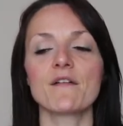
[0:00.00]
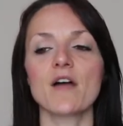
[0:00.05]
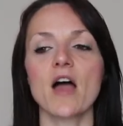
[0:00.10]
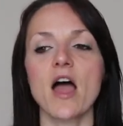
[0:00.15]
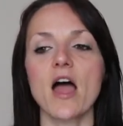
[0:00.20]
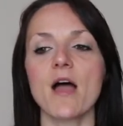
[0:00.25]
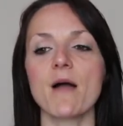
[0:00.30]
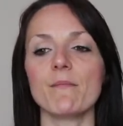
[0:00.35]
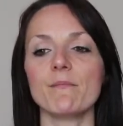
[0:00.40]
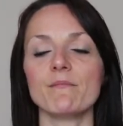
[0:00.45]

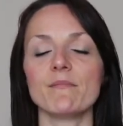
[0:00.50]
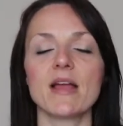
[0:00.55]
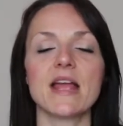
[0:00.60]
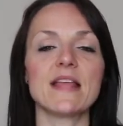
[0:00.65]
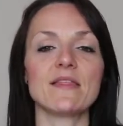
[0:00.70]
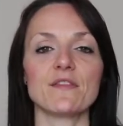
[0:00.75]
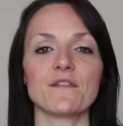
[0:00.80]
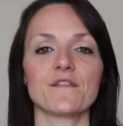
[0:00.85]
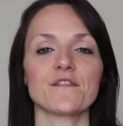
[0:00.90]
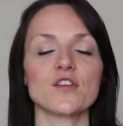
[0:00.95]
um,
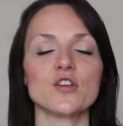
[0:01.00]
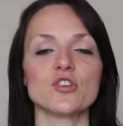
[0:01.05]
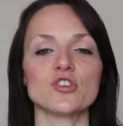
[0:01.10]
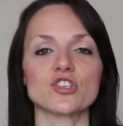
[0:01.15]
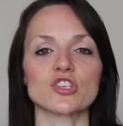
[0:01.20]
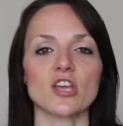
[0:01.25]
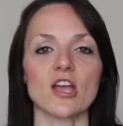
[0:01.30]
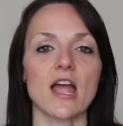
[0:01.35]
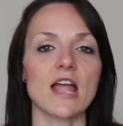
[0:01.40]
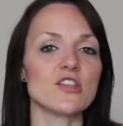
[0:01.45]
in the
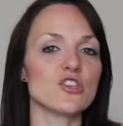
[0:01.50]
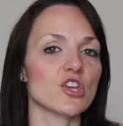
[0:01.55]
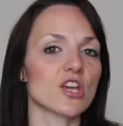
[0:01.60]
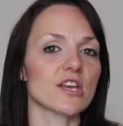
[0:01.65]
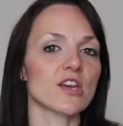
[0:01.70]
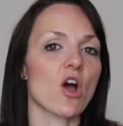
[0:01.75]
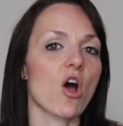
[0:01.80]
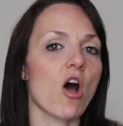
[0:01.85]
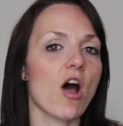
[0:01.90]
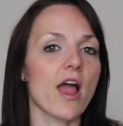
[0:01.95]
future and you
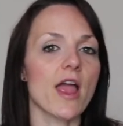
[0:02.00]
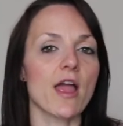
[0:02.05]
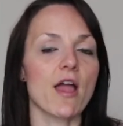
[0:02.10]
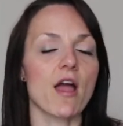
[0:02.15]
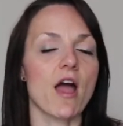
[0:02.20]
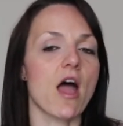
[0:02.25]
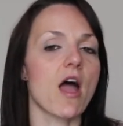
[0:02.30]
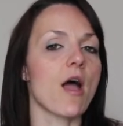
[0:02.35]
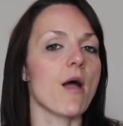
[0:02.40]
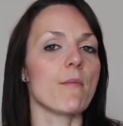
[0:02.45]
can
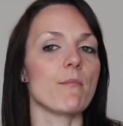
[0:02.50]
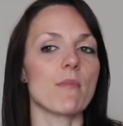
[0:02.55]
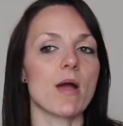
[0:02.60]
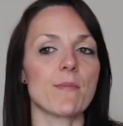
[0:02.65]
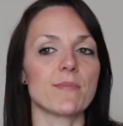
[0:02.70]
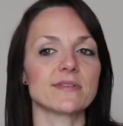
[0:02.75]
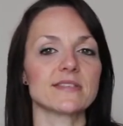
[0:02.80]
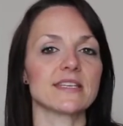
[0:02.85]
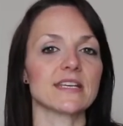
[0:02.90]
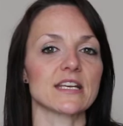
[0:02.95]
hire um, a
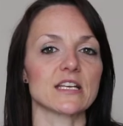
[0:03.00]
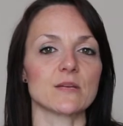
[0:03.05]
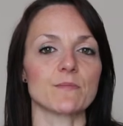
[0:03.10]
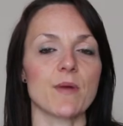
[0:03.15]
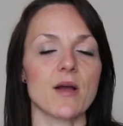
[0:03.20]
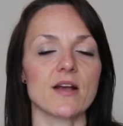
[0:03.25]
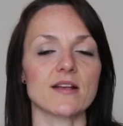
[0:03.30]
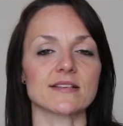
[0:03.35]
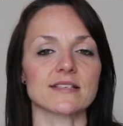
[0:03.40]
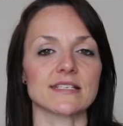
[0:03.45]
particular
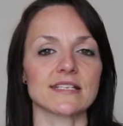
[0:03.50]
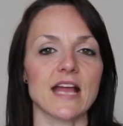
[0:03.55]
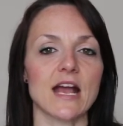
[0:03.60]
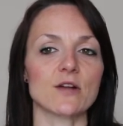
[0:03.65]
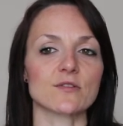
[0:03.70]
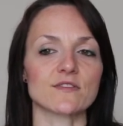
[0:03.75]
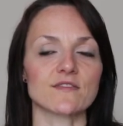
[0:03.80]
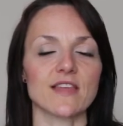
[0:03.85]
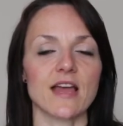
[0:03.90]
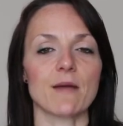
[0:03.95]
person
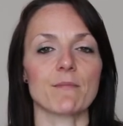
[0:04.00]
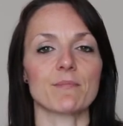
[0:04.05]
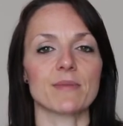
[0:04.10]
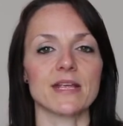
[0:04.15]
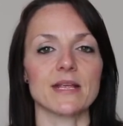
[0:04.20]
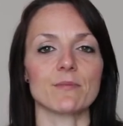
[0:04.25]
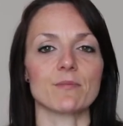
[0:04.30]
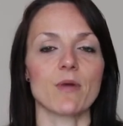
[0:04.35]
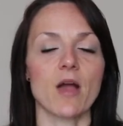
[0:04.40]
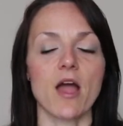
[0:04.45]
out of that
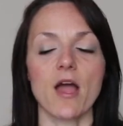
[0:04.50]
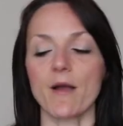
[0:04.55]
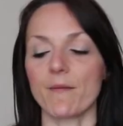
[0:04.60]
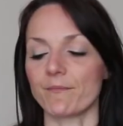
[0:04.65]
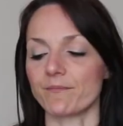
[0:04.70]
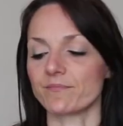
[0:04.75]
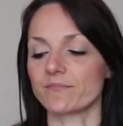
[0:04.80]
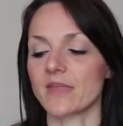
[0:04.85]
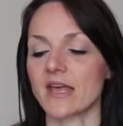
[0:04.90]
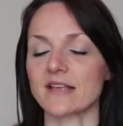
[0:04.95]

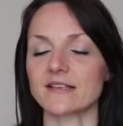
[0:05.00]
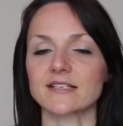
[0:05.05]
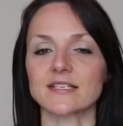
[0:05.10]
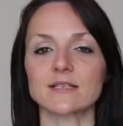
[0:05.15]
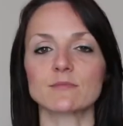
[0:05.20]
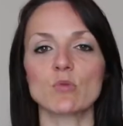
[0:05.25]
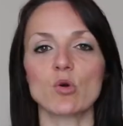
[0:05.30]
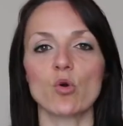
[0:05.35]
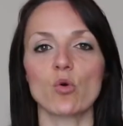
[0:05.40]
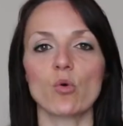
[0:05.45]
um, that
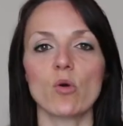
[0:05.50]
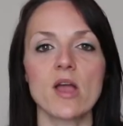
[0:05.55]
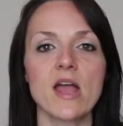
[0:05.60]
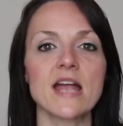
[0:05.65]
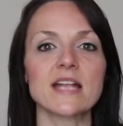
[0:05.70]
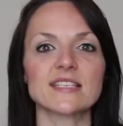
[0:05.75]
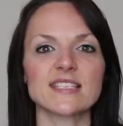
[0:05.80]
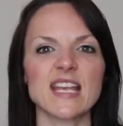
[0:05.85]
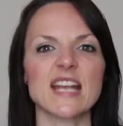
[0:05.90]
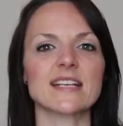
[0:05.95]
small
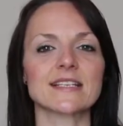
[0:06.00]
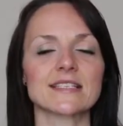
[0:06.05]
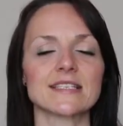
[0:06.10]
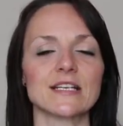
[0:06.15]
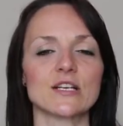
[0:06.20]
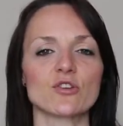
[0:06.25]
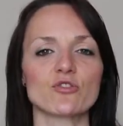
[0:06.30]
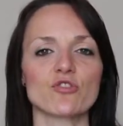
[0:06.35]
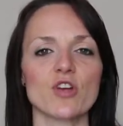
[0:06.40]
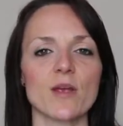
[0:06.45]

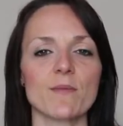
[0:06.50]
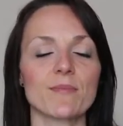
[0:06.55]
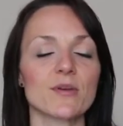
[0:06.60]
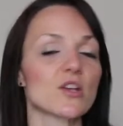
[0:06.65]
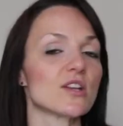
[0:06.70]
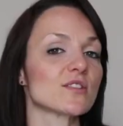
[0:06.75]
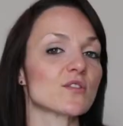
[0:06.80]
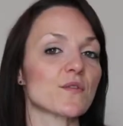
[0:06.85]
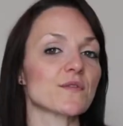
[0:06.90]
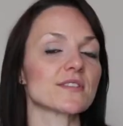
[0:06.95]
tested group
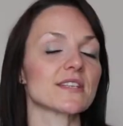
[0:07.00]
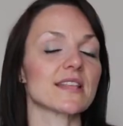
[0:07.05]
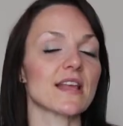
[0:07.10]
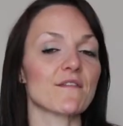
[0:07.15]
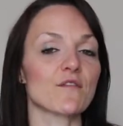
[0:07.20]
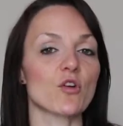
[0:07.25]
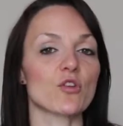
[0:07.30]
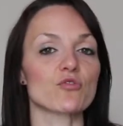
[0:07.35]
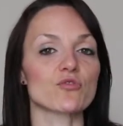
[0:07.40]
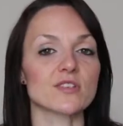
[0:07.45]
because obviously
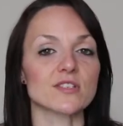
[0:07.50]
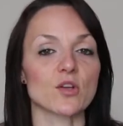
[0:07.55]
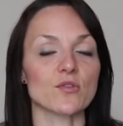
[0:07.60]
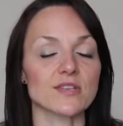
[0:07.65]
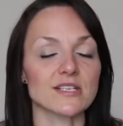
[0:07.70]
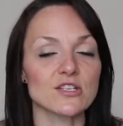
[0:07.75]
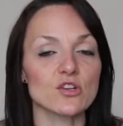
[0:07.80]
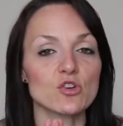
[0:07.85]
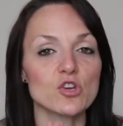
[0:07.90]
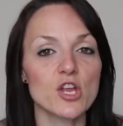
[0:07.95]
they've got the results
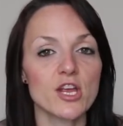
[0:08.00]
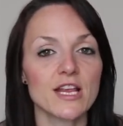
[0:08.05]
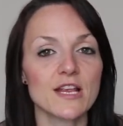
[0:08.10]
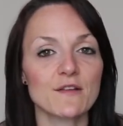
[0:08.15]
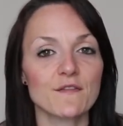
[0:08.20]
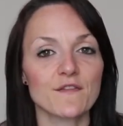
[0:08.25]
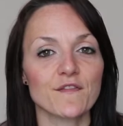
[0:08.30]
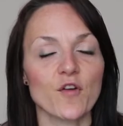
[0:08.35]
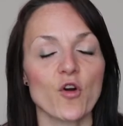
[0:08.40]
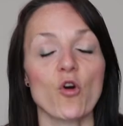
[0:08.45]
that you're
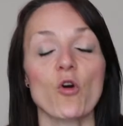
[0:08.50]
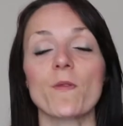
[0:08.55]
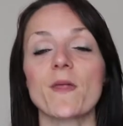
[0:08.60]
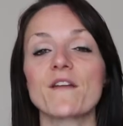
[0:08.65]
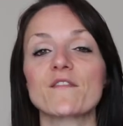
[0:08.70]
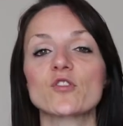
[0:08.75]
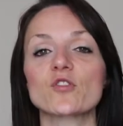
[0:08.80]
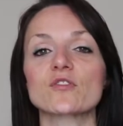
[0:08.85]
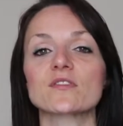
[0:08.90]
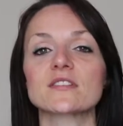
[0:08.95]
looking for
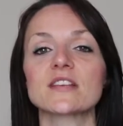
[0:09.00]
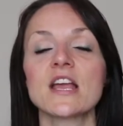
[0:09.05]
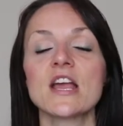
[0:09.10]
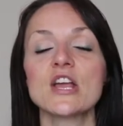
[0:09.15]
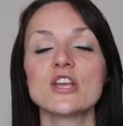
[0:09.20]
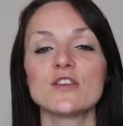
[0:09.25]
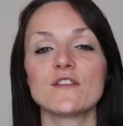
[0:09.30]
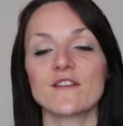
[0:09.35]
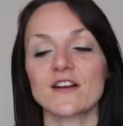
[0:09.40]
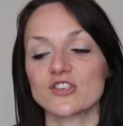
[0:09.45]
they've got
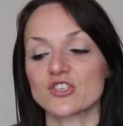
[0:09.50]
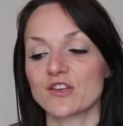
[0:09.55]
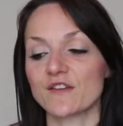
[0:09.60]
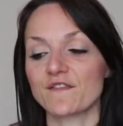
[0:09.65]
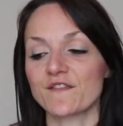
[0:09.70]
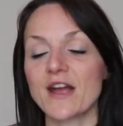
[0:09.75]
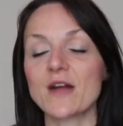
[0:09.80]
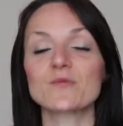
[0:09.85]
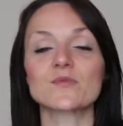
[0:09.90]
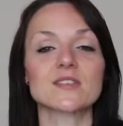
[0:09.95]
you've actually
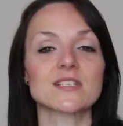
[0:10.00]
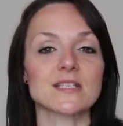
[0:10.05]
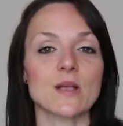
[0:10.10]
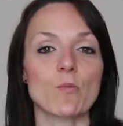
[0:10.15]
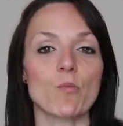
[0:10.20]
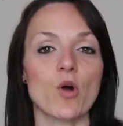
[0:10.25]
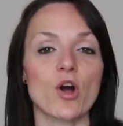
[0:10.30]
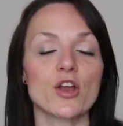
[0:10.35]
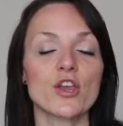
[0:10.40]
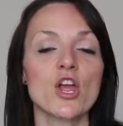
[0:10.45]
found
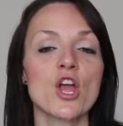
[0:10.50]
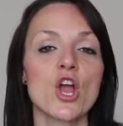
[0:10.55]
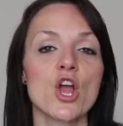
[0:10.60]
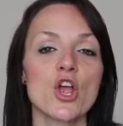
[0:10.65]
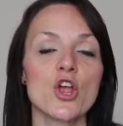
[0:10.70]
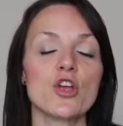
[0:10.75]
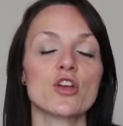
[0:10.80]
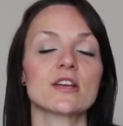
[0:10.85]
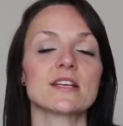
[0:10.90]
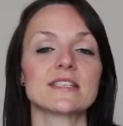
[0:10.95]
someone
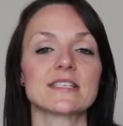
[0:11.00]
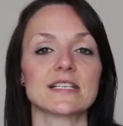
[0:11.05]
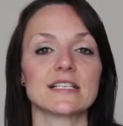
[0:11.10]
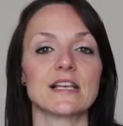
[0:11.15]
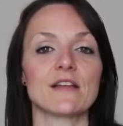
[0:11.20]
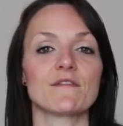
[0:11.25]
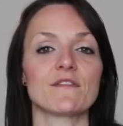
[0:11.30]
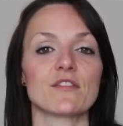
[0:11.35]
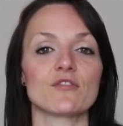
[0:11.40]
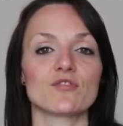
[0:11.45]
who can
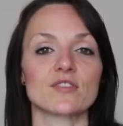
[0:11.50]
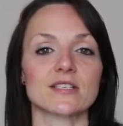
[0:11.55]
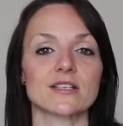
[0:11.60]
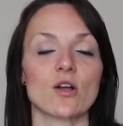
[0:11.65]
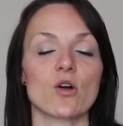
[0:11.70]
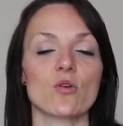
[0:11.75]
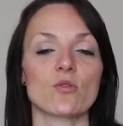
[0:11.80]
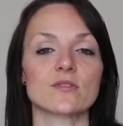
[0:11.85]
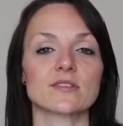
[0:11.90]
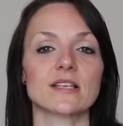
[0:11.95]
deliver the
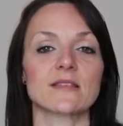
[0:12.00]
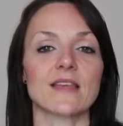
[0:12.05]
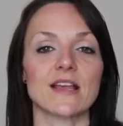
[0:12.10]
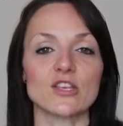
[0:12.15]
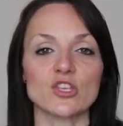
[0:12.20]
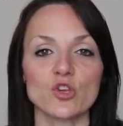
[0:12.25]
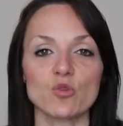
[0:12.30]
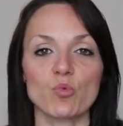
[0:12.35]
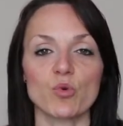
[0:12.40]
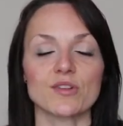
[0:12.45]
results
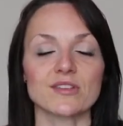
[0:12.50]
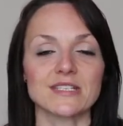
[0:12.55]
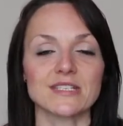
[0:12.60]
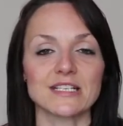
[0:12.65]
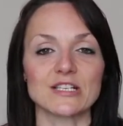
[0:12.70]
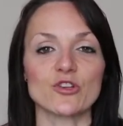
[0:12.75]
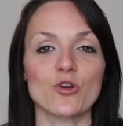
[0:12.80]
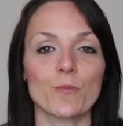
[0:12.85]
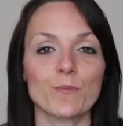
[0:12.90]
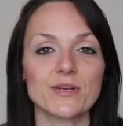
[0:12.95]
that you want
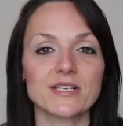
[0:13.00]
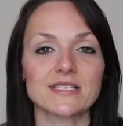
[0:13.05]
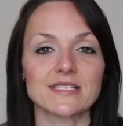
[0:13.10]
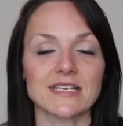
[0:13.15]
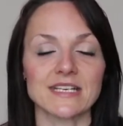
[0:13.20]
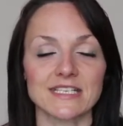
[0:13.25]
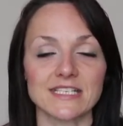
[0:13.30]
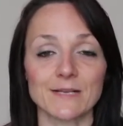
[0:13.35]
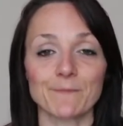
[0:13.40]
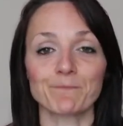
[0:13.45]
in your
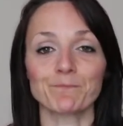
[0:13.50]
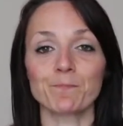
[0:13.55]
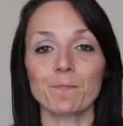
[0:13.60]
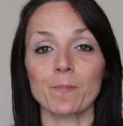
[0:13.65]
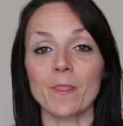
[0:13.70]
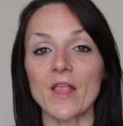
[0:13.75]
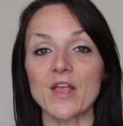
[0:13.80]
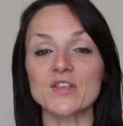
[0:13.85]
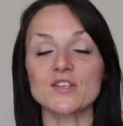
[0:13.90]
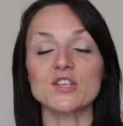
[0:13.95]
business
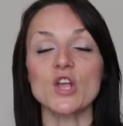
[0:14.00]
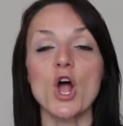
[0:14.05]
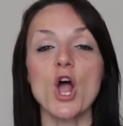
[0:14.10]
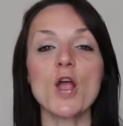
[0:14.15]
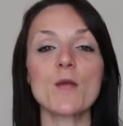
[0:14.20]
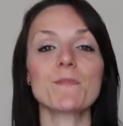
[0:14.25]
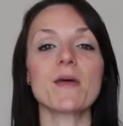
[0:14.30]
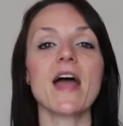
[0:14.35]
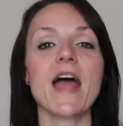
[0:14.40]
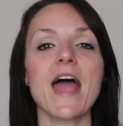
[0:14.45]
so I
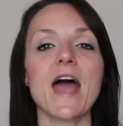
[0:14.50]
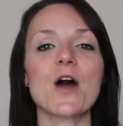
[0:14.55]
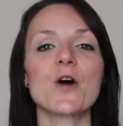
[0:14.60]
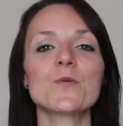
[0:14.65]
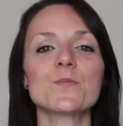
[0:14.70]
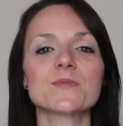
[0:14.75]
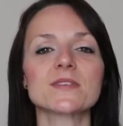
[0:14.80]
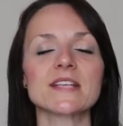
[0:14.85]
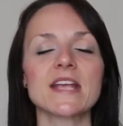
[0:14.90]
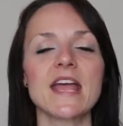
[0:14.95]
hope that
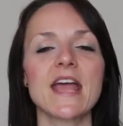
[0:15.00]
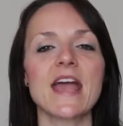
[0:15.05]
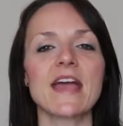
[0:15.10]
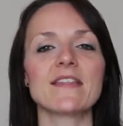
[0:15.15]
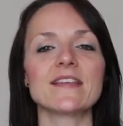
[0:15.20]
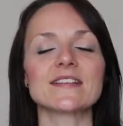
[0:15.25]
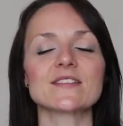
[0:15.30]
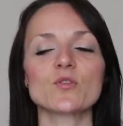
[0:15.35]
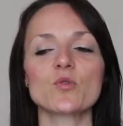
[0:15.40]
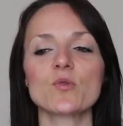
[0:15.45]
helps
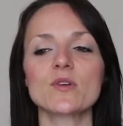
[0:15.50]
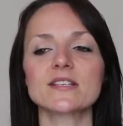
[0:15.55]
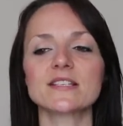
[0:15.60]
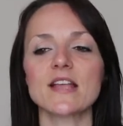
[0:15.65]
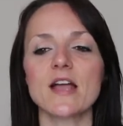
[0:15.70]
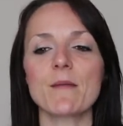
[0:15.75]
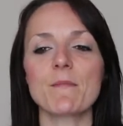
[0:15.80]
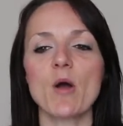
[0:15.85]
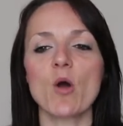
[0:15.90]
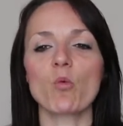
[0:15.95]
there's always
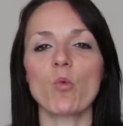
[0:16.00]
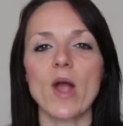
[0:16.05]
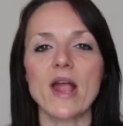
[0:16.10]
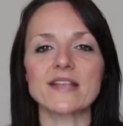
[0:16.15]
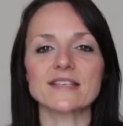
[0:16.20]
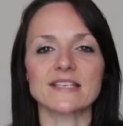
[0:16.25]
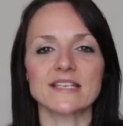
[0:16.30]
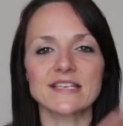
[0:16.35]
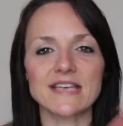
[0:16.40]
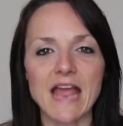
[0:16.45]
um, a way
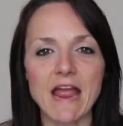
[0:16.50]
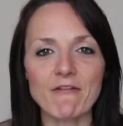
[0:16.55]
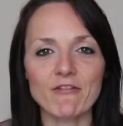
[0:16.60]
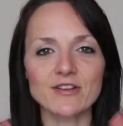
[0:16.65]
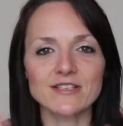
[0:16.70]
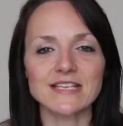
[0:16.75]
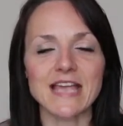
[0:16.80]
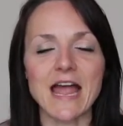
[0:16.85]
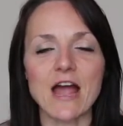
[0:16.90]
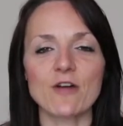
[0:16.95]
to narrow
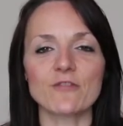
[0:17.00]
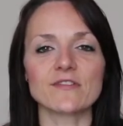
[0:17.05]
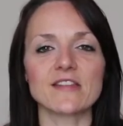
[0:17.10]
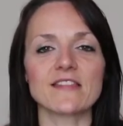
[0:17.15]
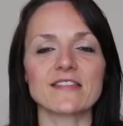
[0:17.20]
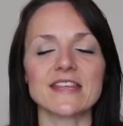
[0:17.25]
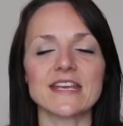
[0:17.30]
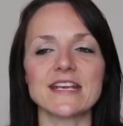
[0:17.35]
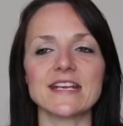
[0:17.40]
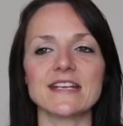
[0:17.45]

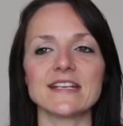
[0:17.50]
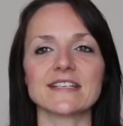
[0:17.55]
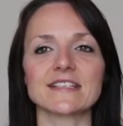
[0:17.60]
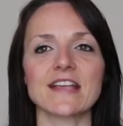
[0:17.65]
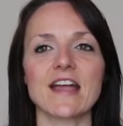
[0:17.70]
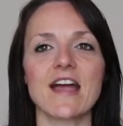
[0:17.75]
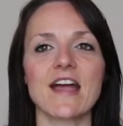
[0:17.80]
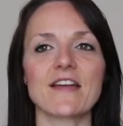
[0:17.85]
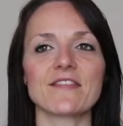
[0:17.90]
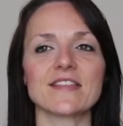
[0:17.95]
down these
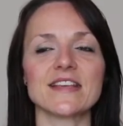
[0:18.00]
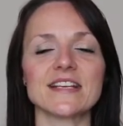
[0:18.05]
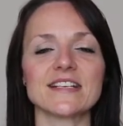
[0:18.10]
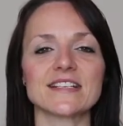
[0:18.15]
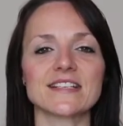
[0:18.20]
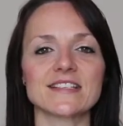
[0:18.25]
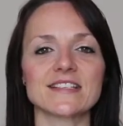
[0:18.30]
uh, these